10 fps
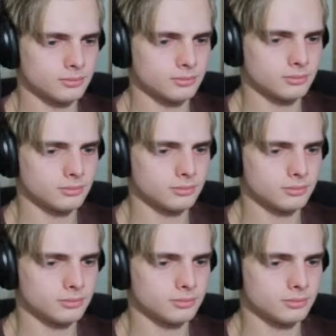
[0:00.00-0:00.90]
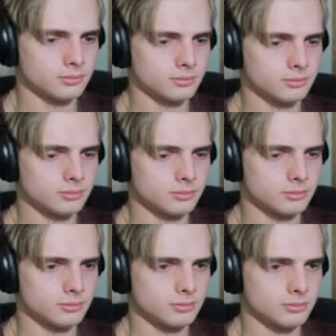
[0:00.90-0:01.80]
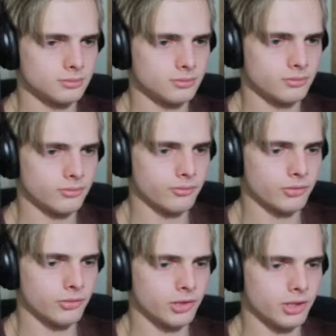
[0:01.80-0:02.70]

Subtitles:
Nobody speaks.